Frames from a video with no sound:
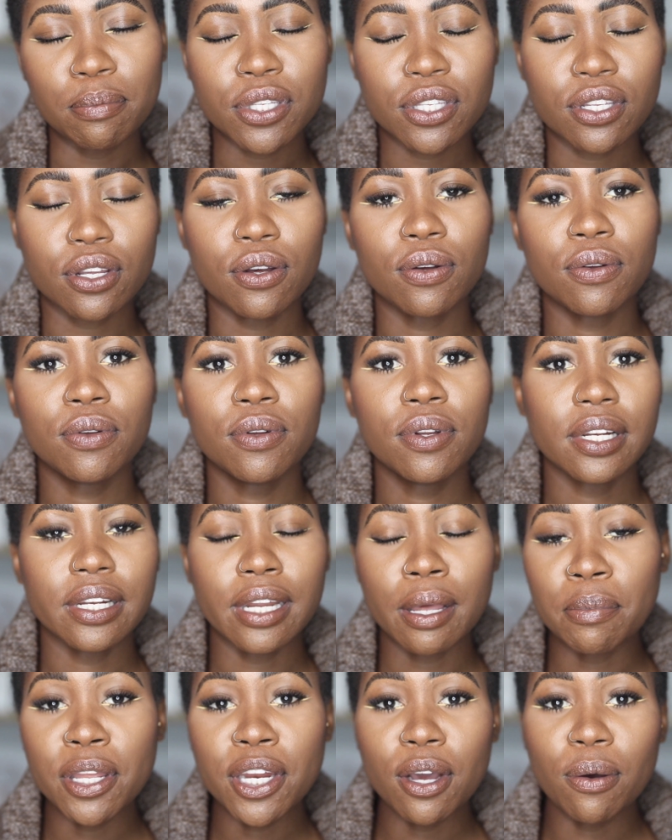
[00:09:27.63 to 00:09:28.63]
So
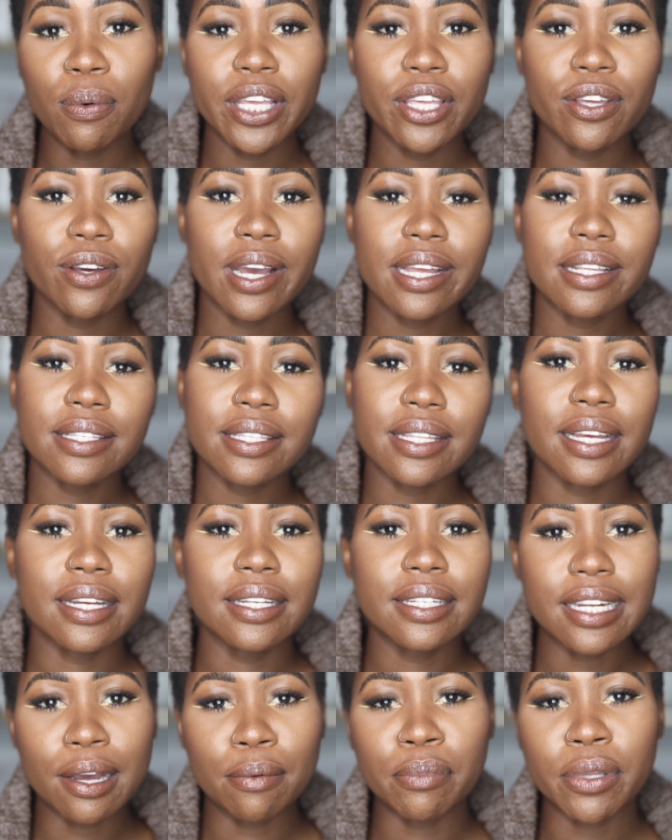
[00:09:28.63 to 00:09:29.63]
let me know what you guys think
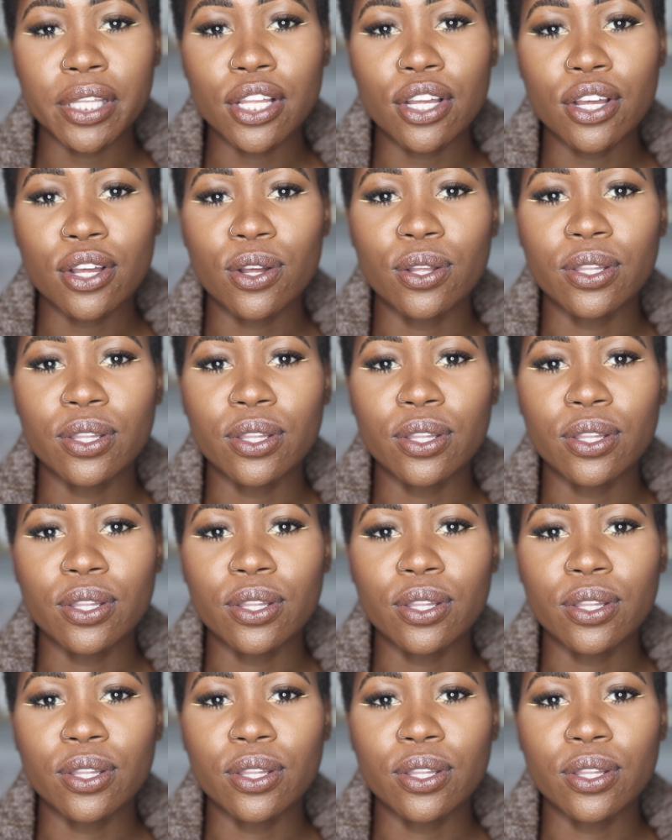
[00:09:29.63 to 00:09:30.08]
down below.